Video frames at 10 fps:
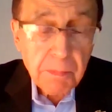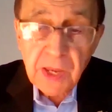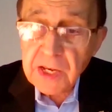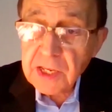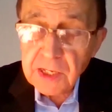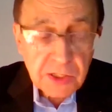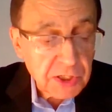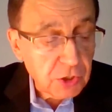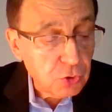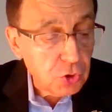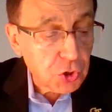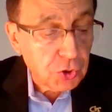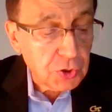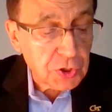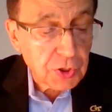Many
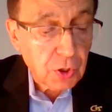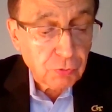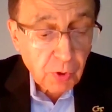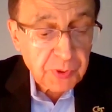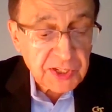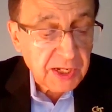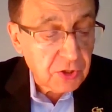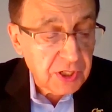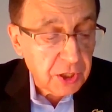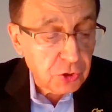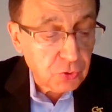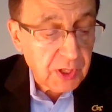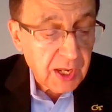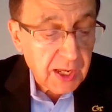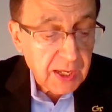institutions represented here
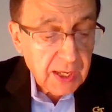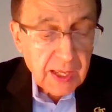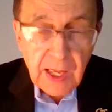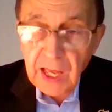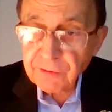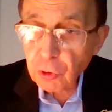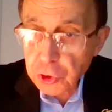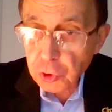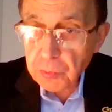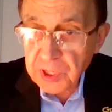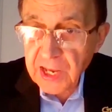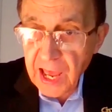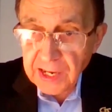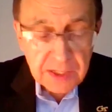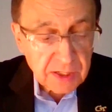today have also been
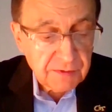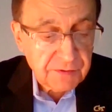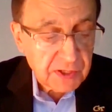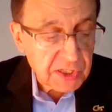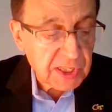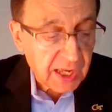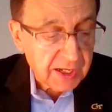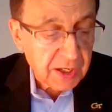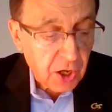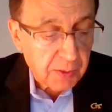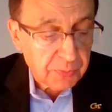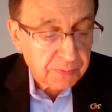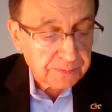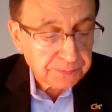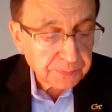active, scaling up.